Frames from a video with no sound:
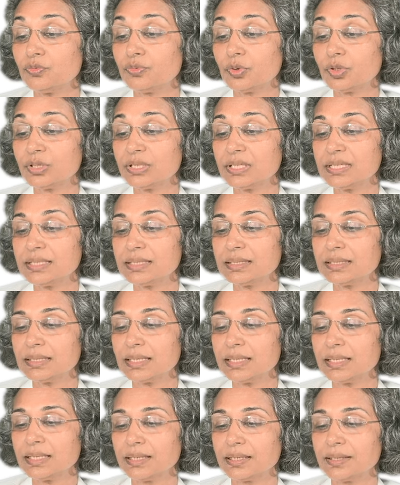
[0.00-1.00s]

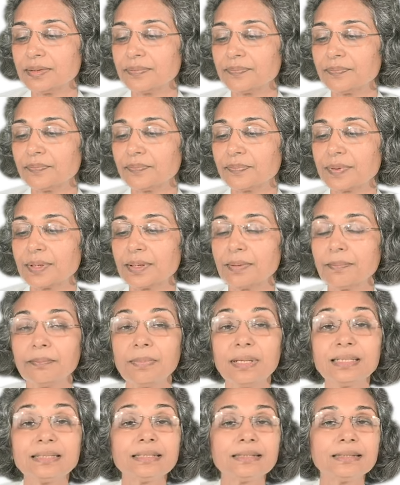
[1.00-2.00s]
43
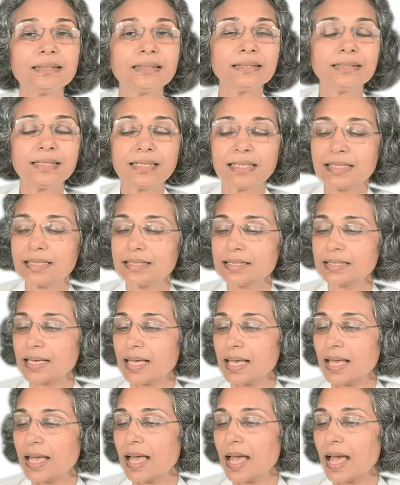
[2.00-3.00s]
by 30 days
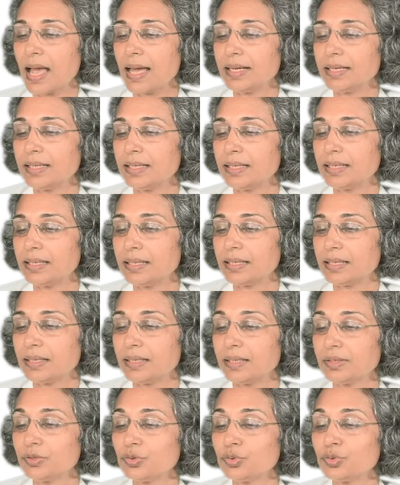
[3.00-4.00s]
and
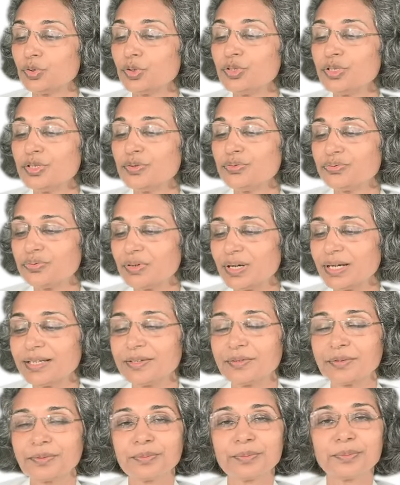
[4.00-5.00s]

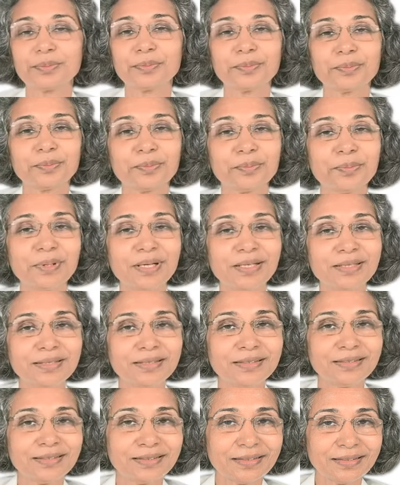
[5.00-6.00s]
25 by
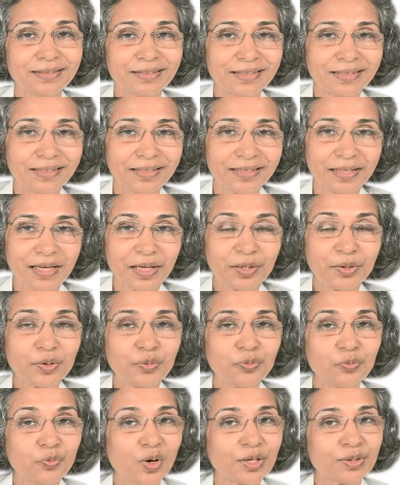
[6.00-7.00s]
the end
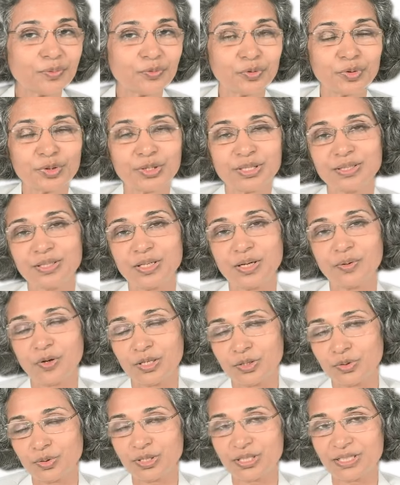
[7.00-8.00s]
of
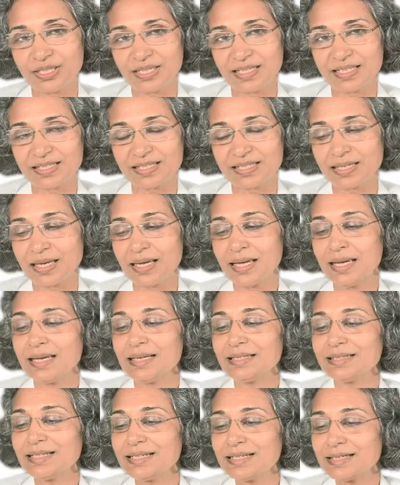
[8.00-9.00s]
120 days.
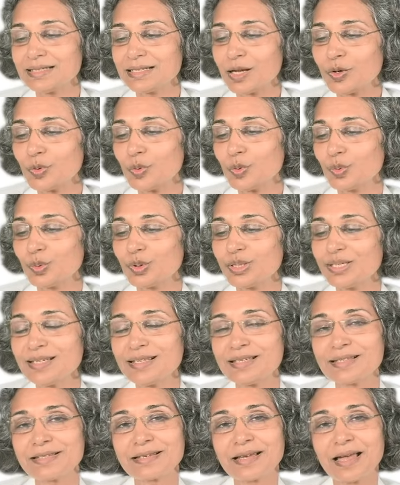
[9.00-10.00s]
That is now he
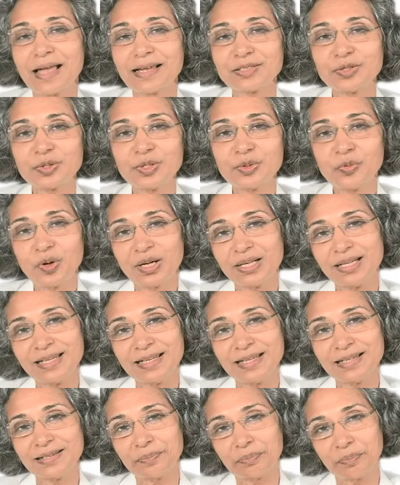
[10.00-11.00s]
is actually 1
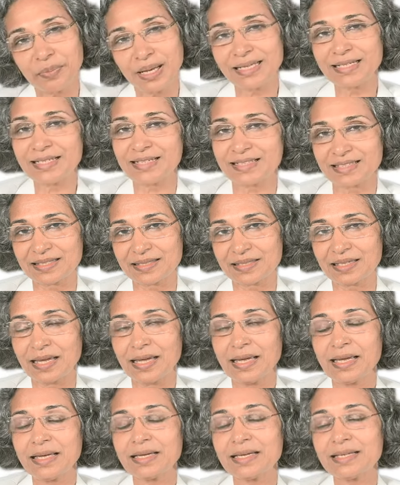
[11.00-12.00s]
year minus.
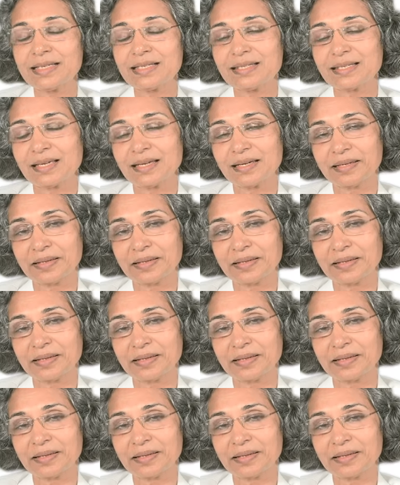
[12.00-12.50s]
Is